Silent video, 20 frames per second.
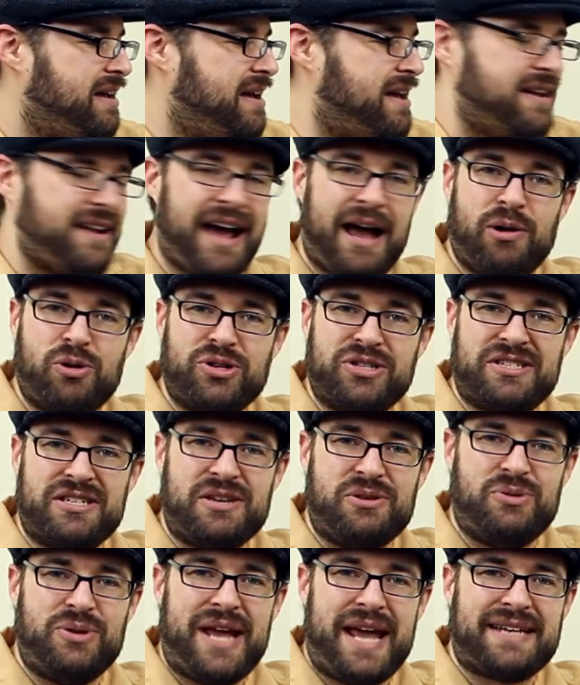And I will
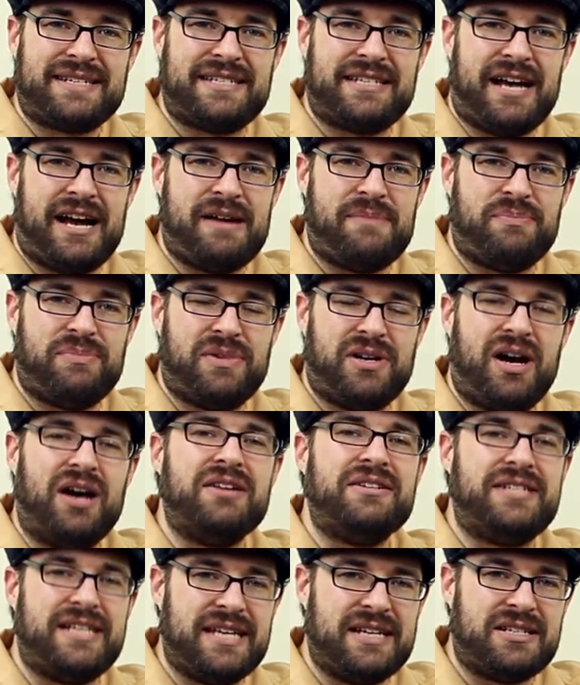see you next time
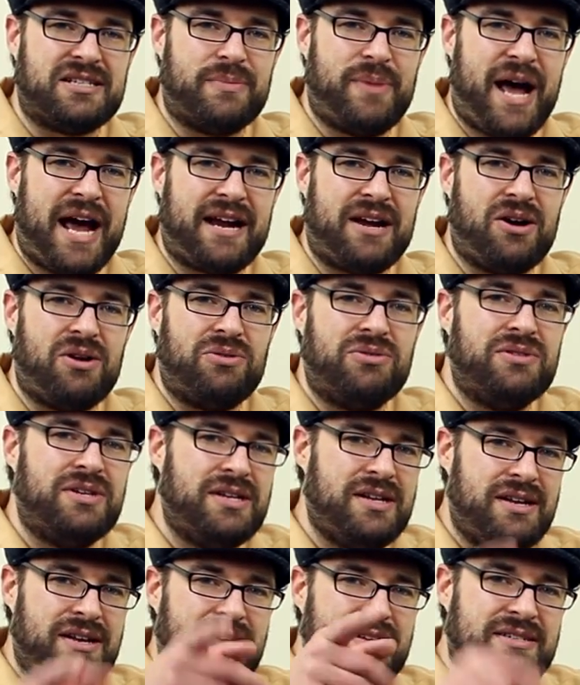on Tea and Tobacco.
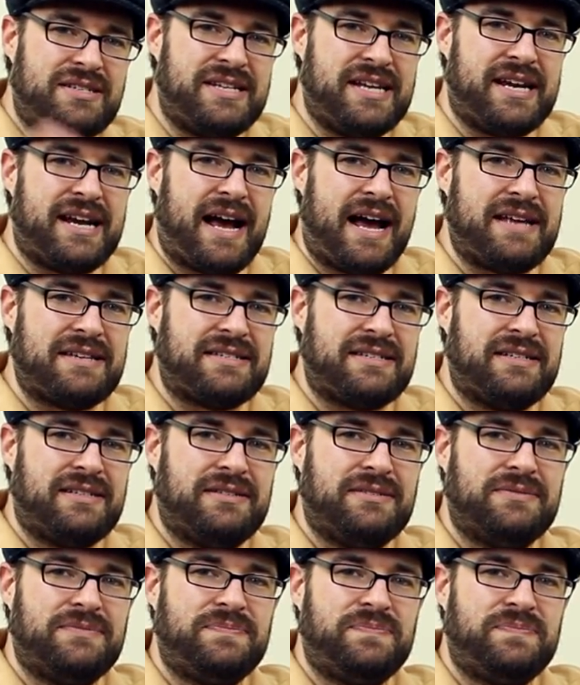See you guys.